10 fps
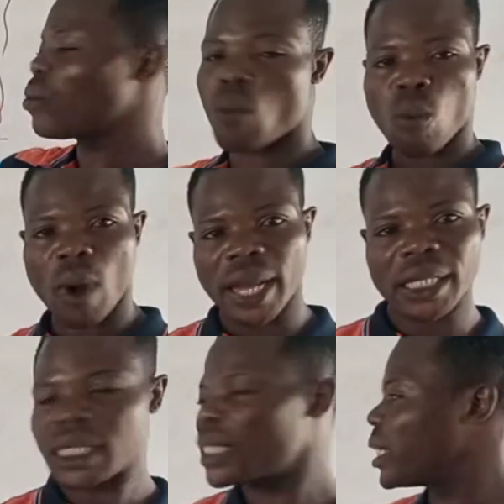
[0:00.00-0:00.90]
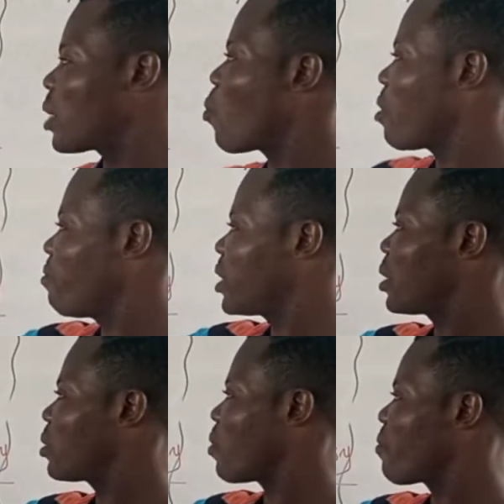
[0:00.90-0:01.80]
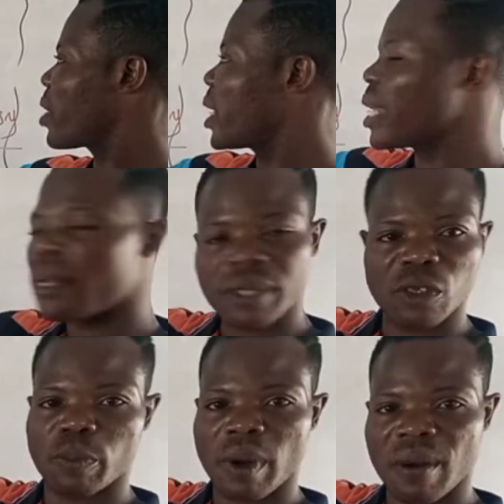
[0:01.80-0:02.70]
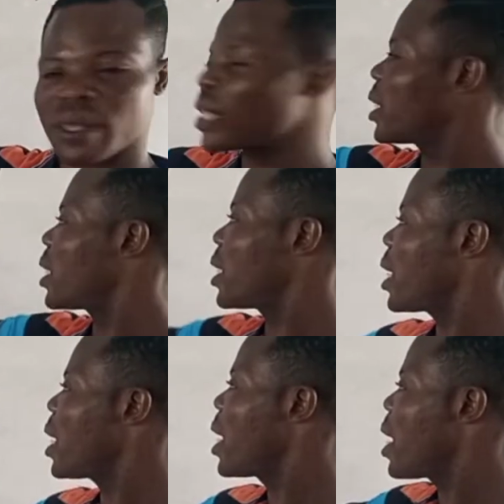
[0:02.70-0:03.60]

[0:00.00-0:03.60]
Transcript: 1 is the coefficient of a raised to the power of 3 here,